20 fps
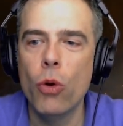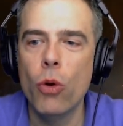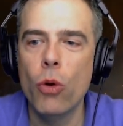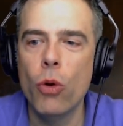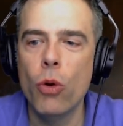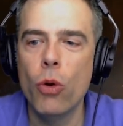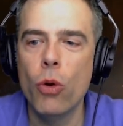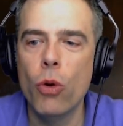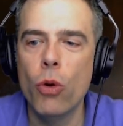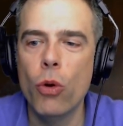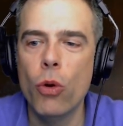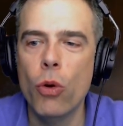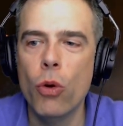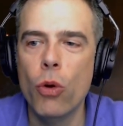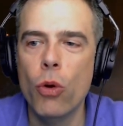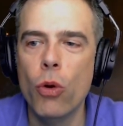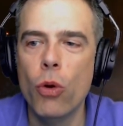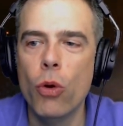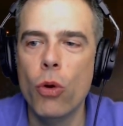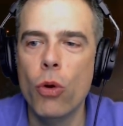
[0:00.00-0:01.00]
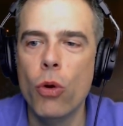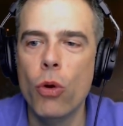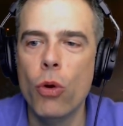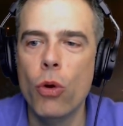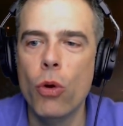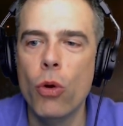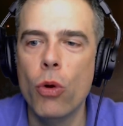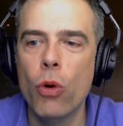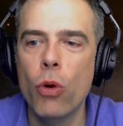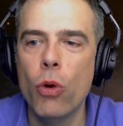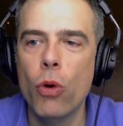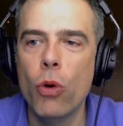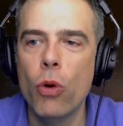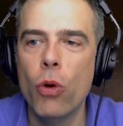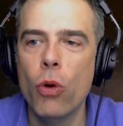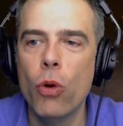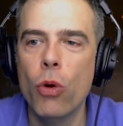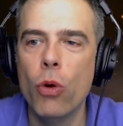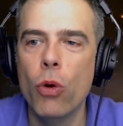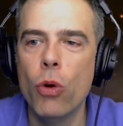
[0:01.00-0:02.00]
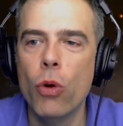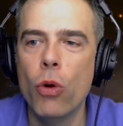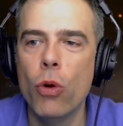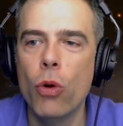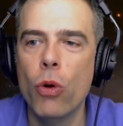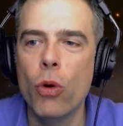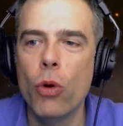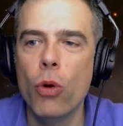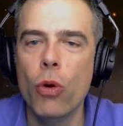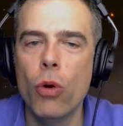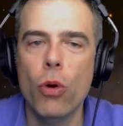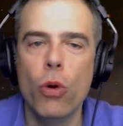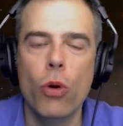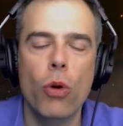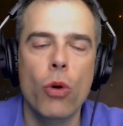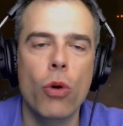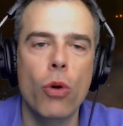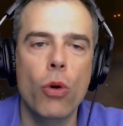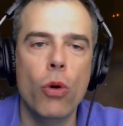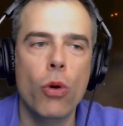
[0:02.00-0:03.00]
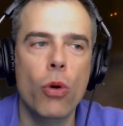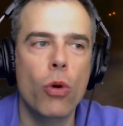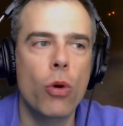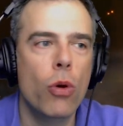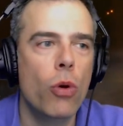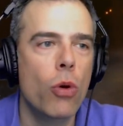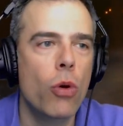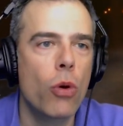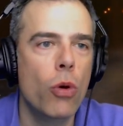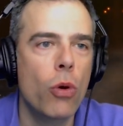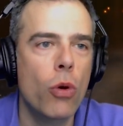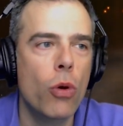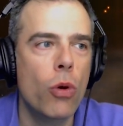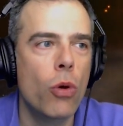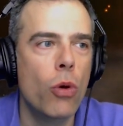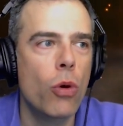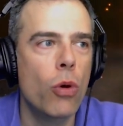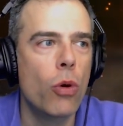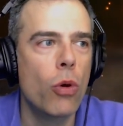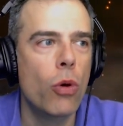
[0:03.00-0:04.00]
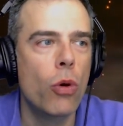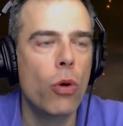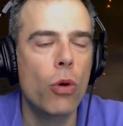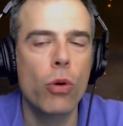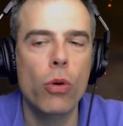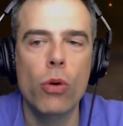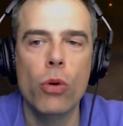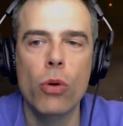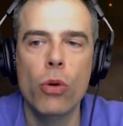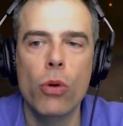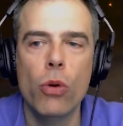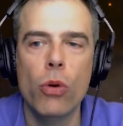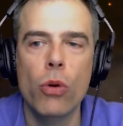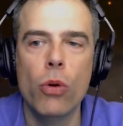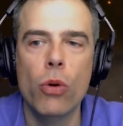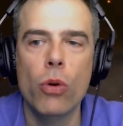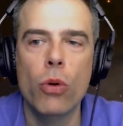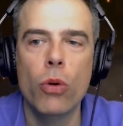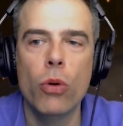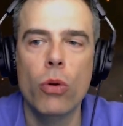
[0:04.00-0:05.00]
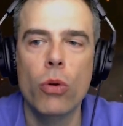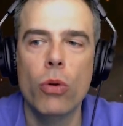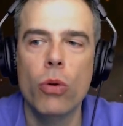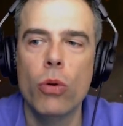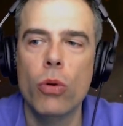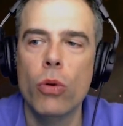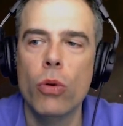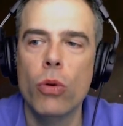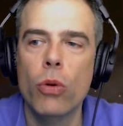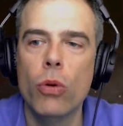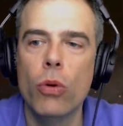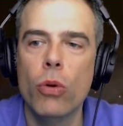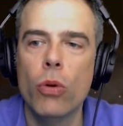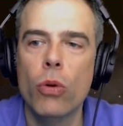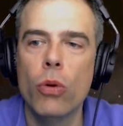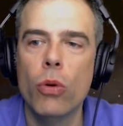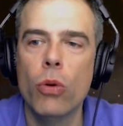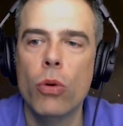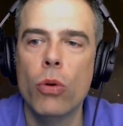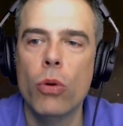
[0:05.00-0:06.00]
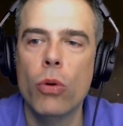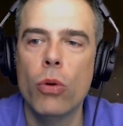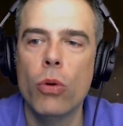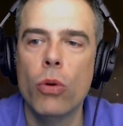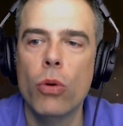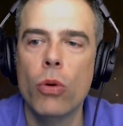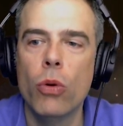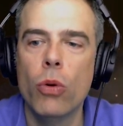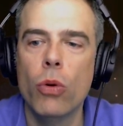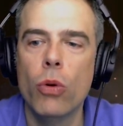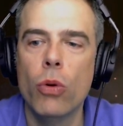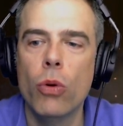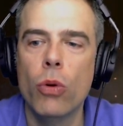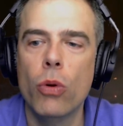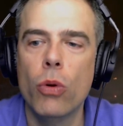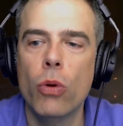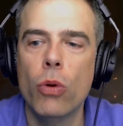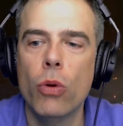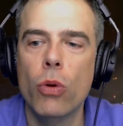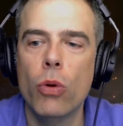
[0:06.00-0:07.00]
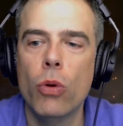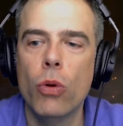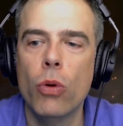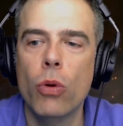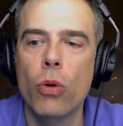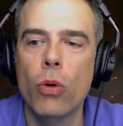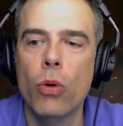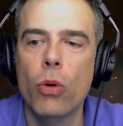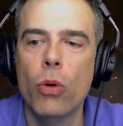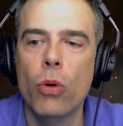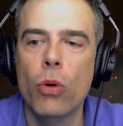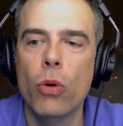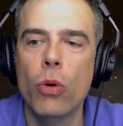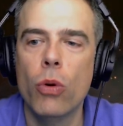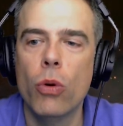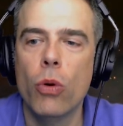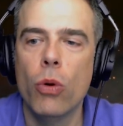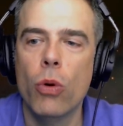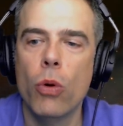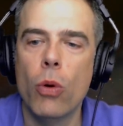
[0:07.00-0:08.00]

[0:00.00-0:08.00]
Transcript: No words are spoken by the person on screen.